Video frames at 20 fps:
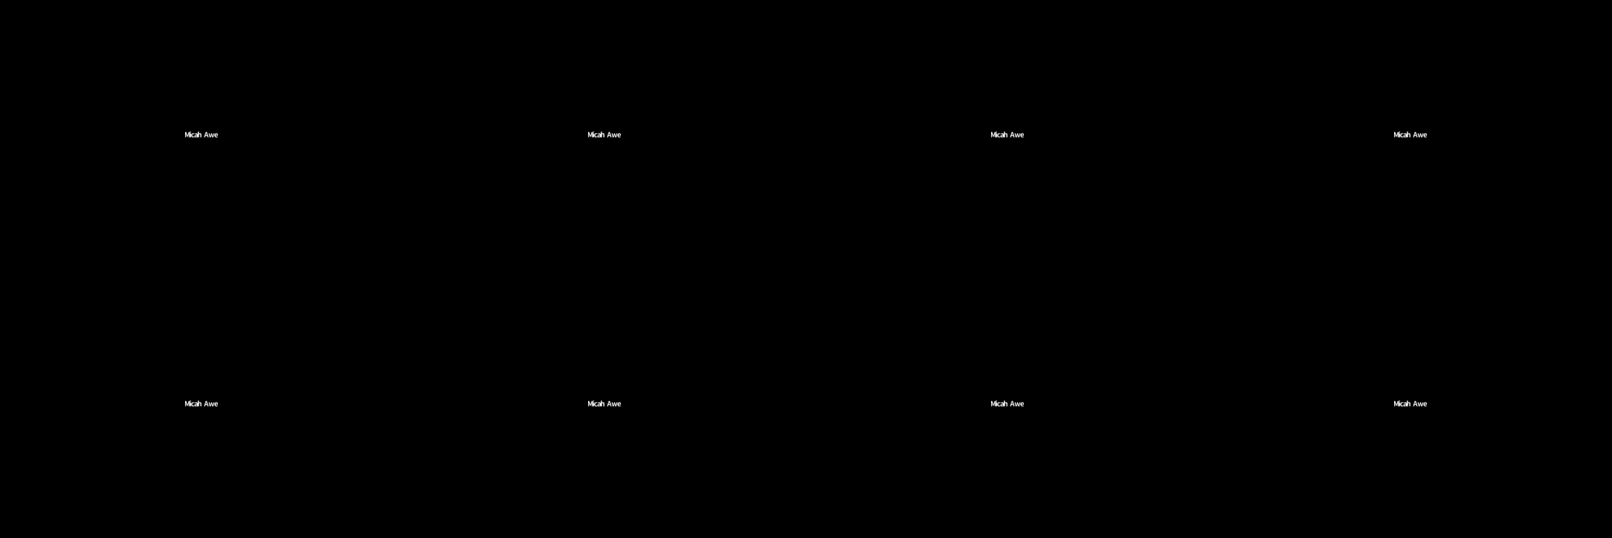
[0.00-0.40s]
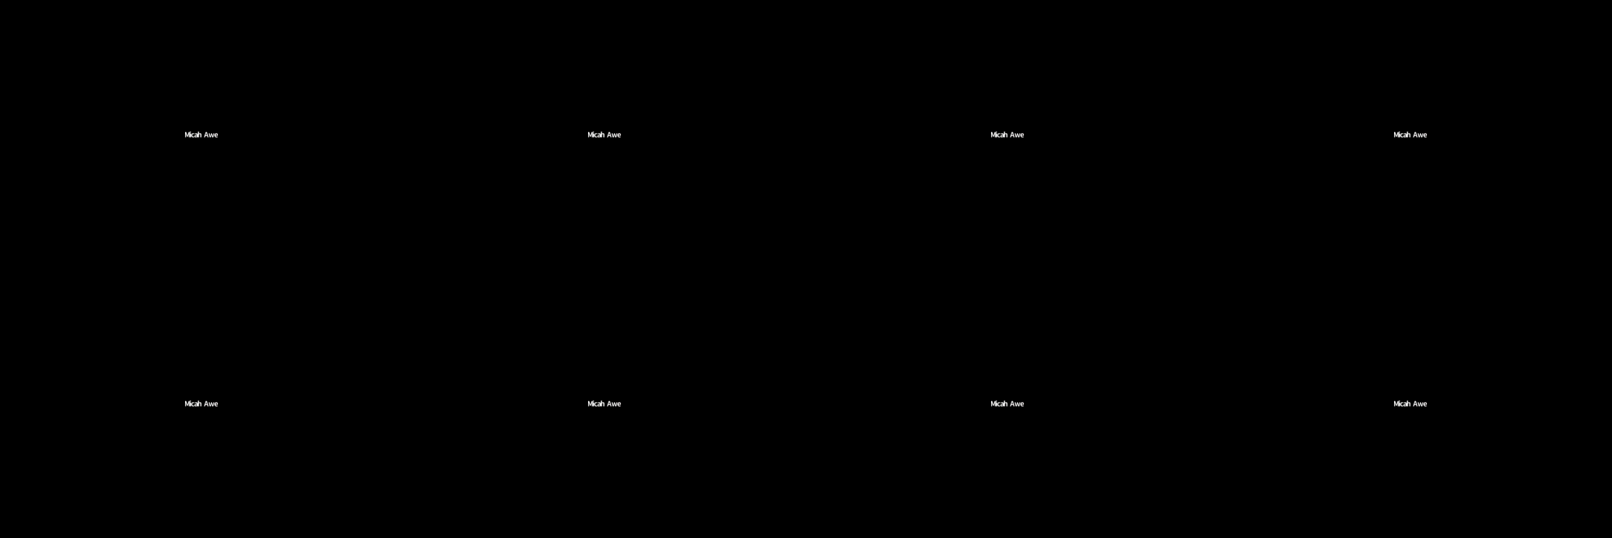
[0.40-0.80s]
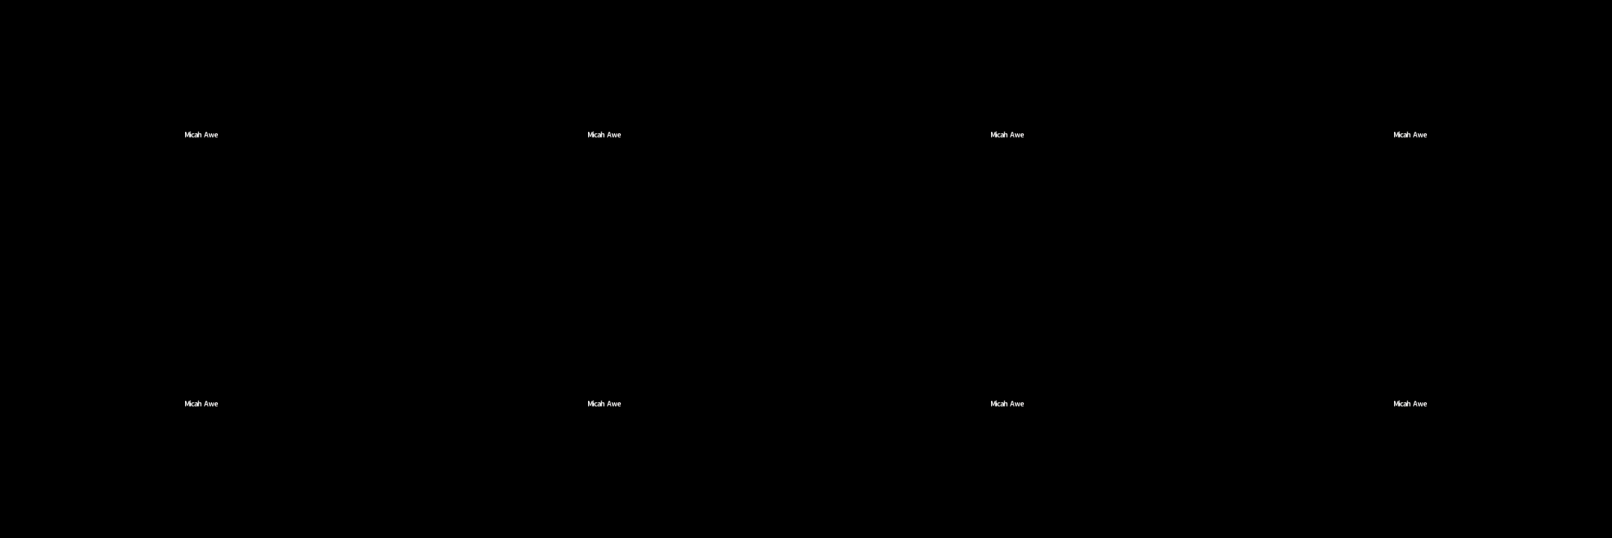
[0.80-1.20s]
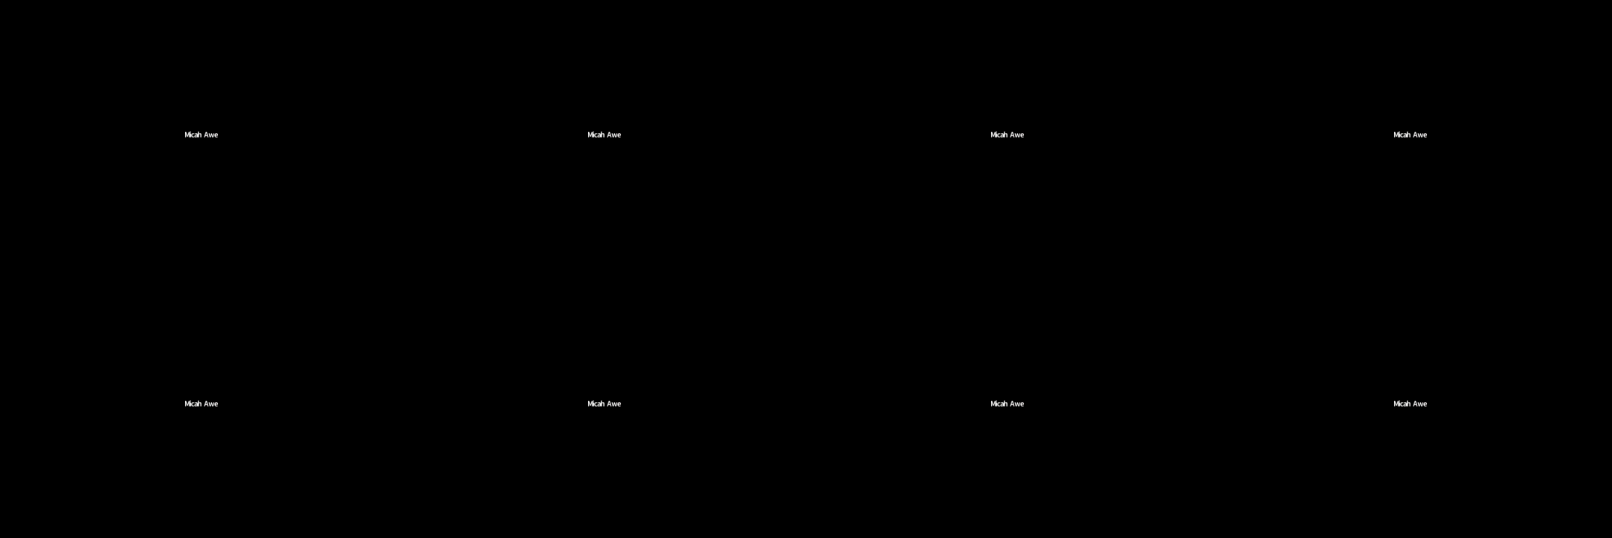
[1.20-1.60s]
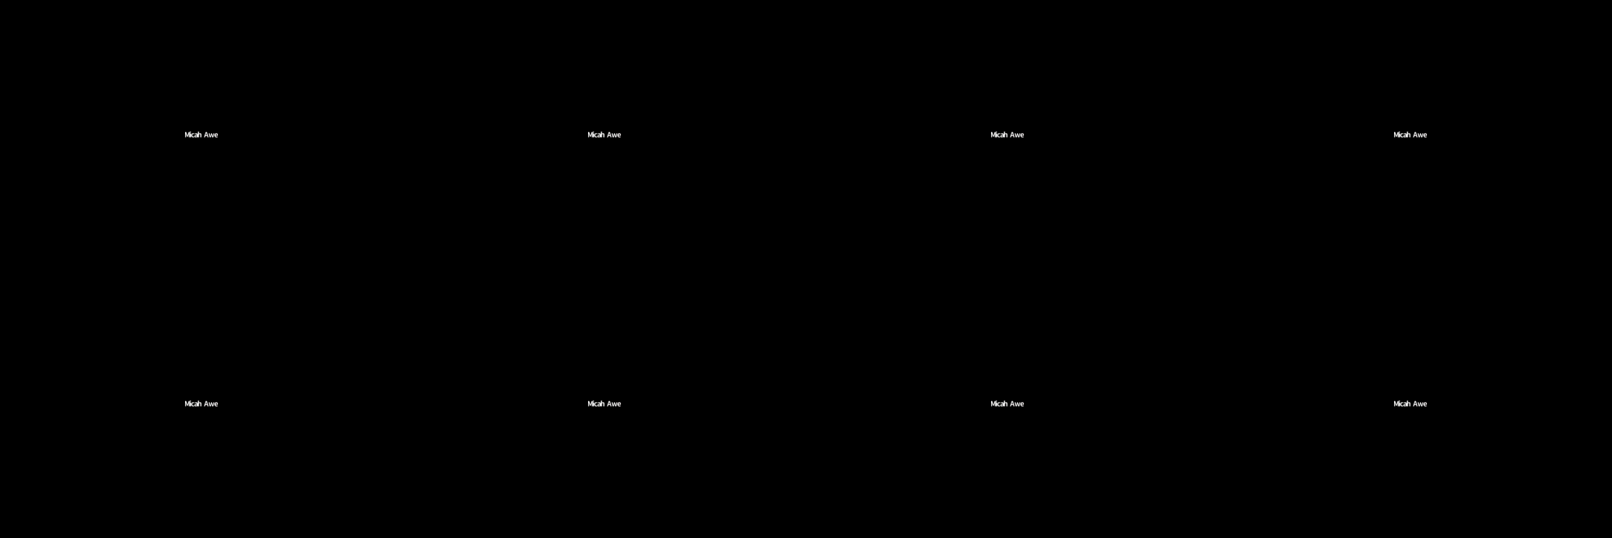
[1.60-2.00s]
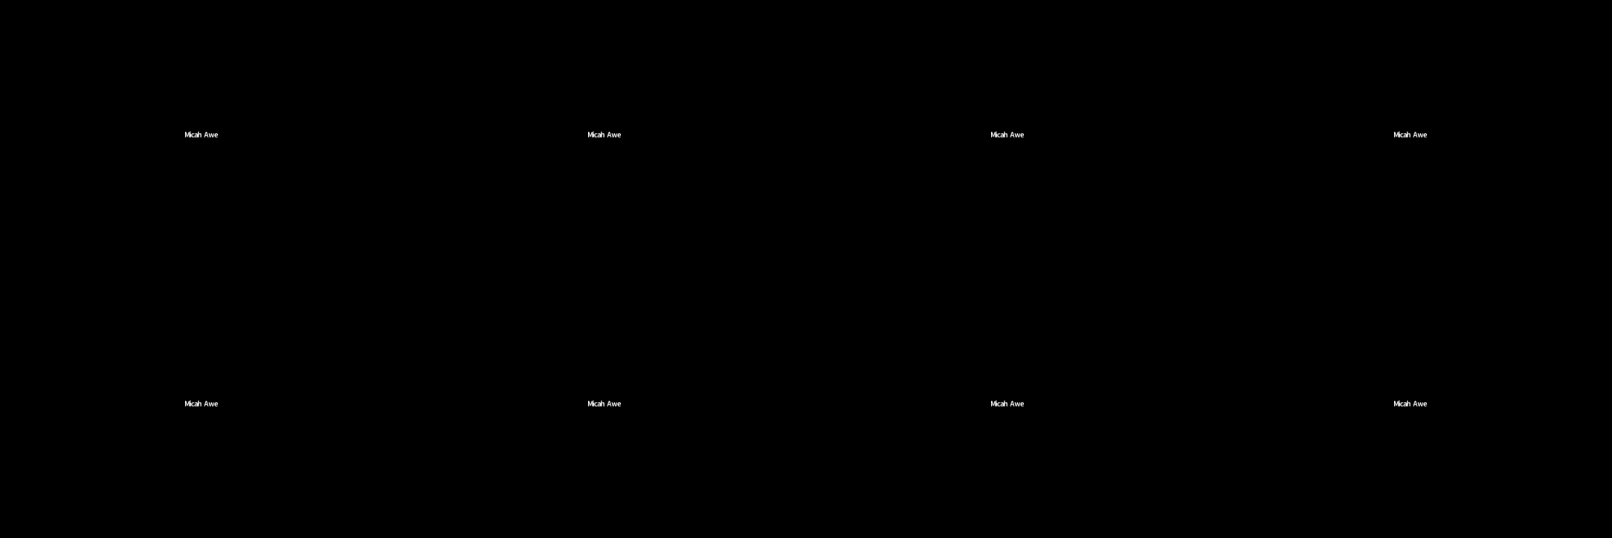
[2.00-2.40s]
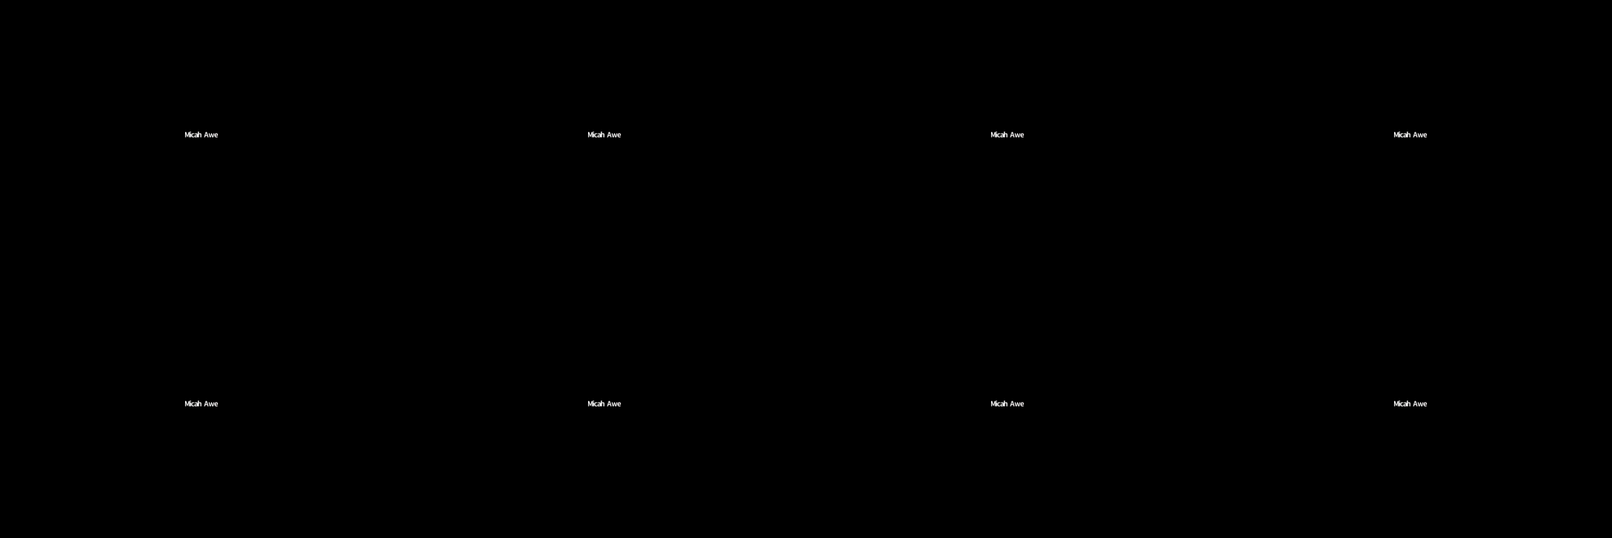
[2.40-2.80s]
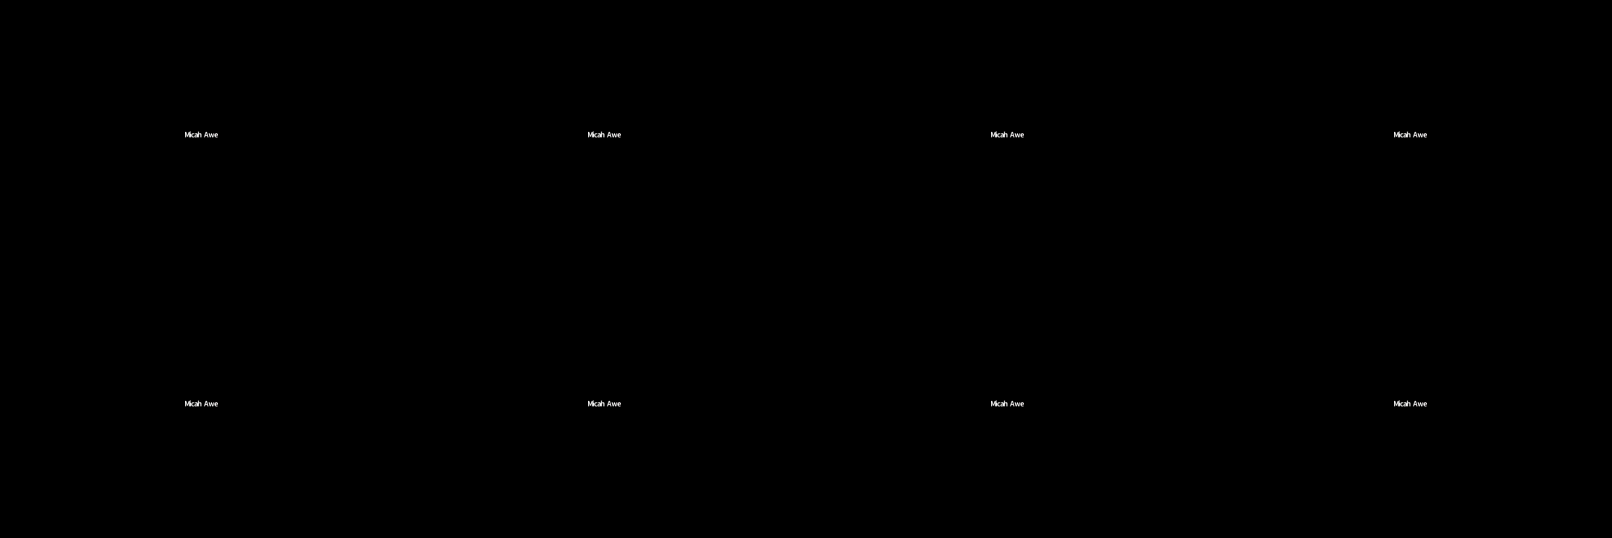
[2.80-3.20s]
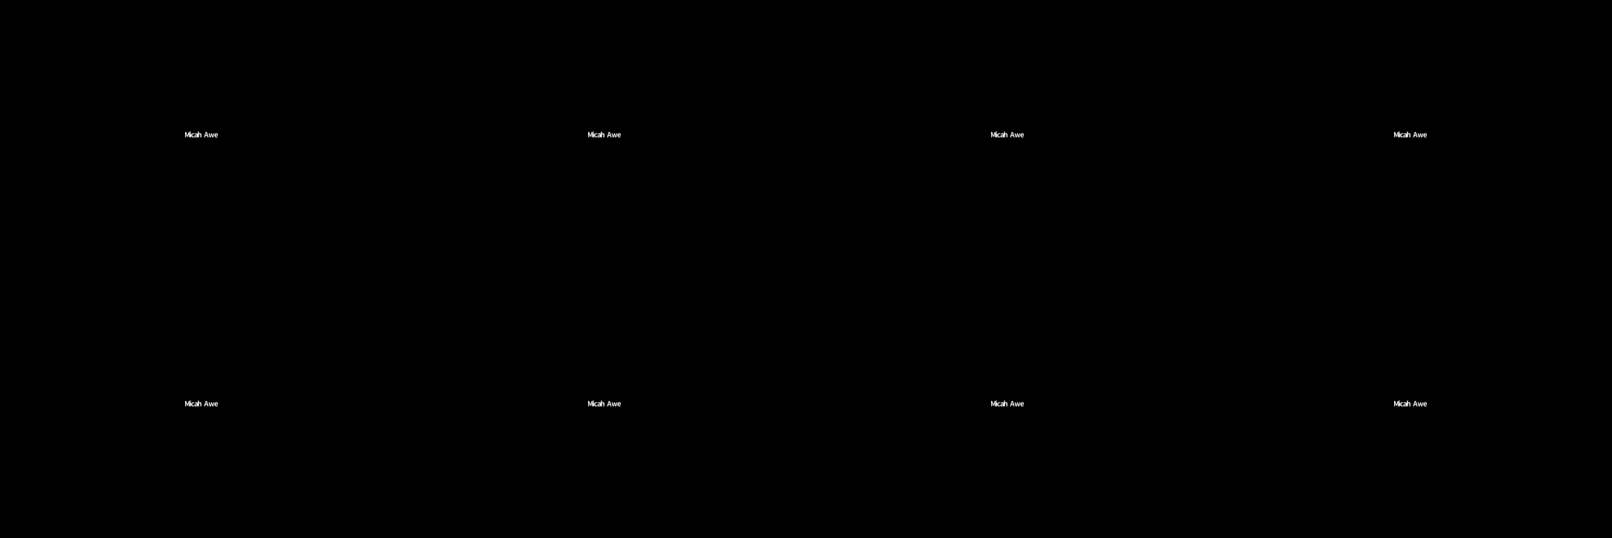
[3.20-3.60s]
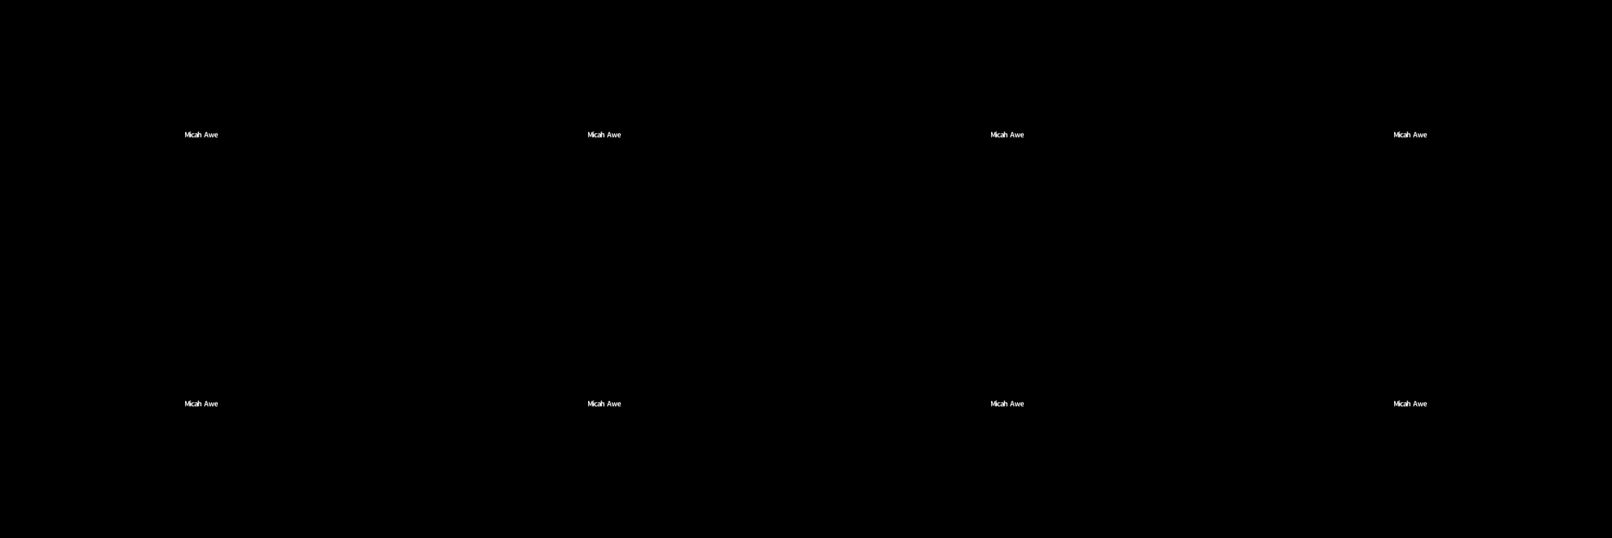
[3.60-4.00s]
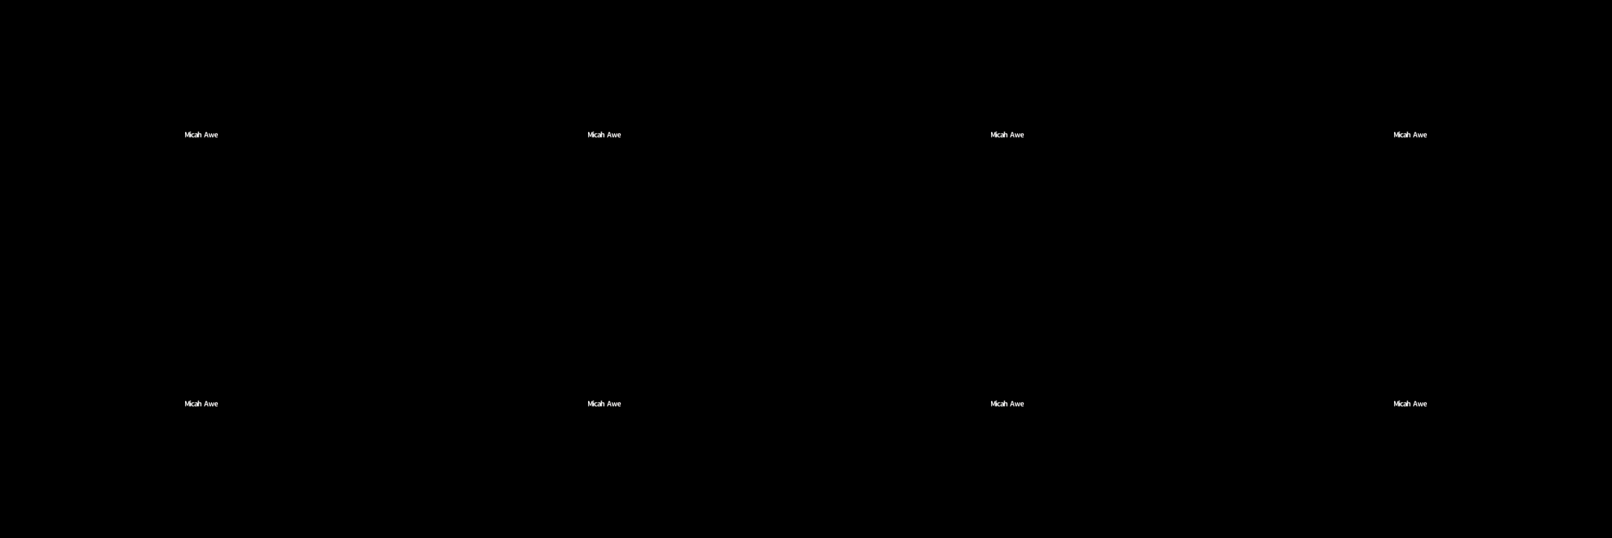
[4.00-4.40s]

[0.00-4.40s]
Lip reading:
(no speaker visible)